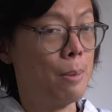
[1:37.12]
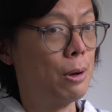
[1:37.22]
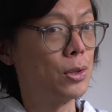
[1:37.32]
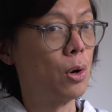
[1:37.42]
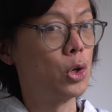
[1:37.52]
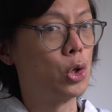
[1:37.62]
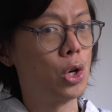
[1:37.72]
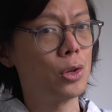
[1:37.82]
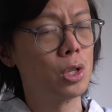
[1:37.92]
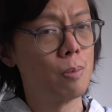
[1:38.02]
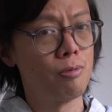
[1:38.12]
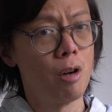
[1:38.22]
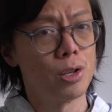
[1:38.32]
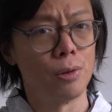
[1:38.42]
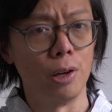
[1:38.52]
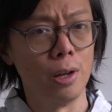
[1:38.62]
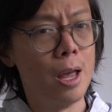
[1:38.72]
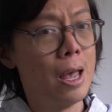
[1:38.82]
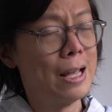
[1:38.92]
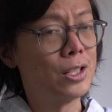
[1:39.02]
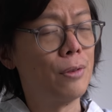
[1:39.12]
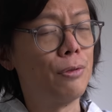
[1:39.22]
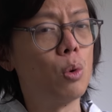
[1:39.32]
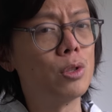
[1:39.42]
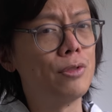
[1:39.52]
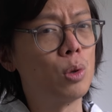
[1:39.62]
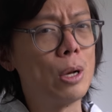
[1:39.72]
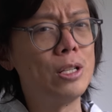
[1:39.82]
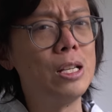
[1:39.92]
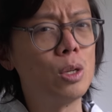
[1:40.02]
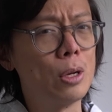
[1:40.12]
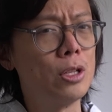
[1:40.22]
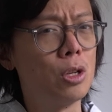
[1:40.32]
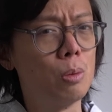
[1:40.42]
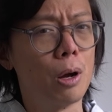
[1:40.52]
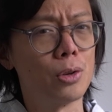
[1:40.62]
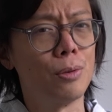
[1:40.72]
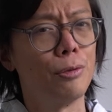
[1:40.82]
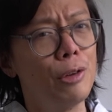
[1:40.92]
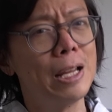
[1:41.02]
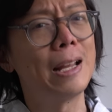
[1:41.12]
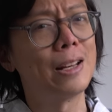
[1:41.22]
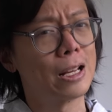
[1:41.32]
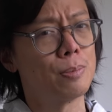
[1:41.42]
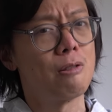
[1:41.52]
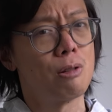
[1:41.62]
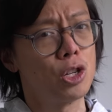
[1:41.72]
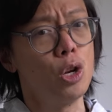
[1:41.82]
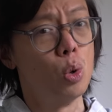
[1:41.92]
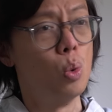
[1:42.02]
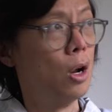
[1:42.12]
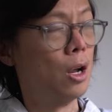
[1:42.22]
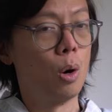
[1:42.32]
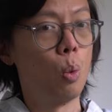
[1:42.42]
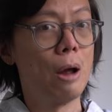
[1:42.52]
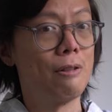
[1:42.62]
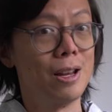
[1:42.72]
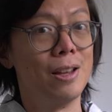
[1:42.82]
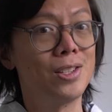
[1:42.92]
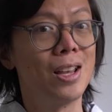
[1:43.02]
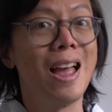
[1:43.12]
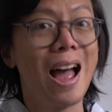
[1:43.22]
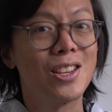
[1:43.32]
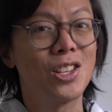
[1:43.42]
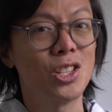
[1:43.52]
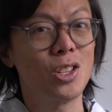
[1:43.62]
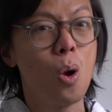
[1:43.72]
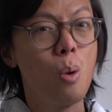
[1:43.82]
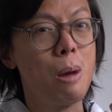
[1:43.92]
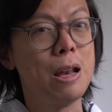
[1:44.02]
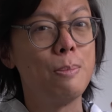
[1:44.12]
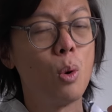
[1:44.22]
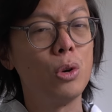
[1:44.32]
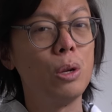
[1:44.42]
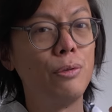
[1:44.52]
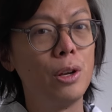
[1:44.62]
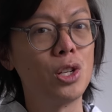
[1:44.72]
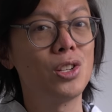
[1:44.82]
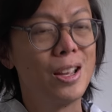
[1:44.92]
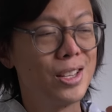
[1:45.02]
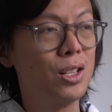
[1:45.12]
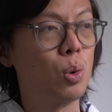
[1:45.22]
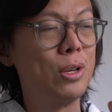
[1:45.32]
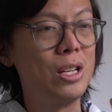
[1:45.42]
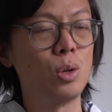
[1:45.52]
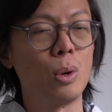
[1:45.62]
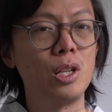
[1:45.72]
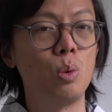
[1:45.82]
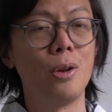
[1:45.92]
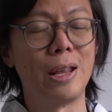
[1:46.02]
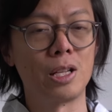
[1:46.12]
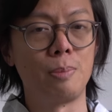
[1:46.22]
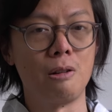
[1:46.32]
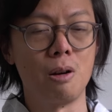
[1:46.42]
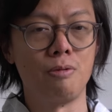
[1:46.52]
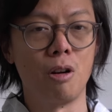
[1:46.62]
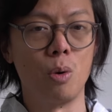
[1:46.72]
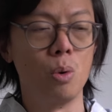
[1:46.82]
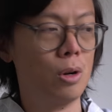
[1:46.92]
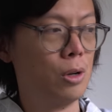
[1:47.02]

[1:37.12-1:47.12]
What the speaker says: But it's not just the price of it. It's the thought of 2022 person thinking the Xperia 2, or where it is, has so many more new features than 2021 Xperia Pro.